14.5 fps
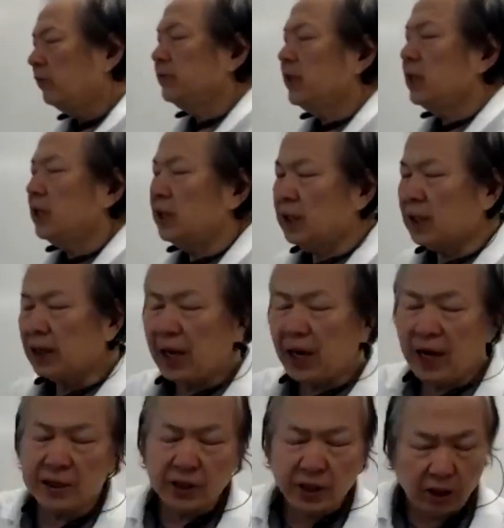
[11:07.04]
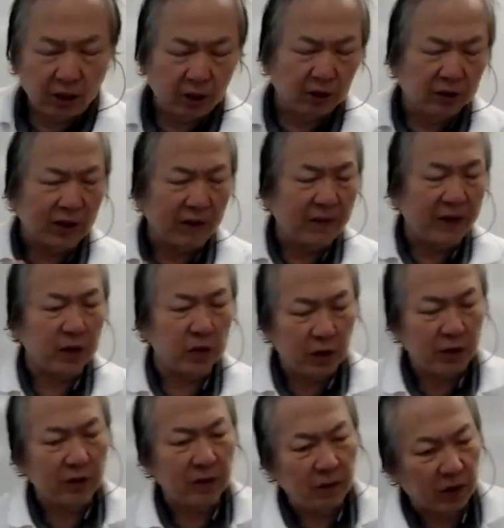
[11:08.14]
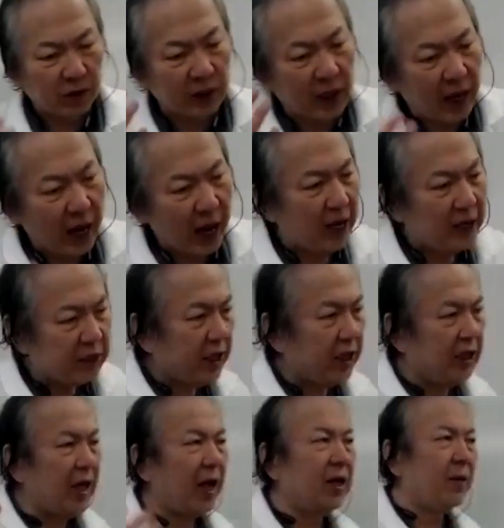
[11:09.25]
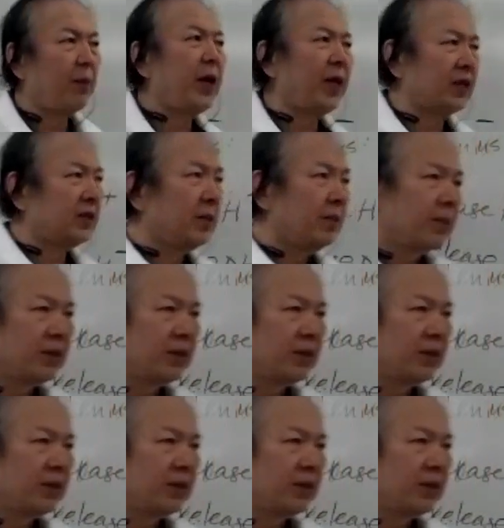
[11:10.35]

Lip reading: of the classical definition for the acid and the base.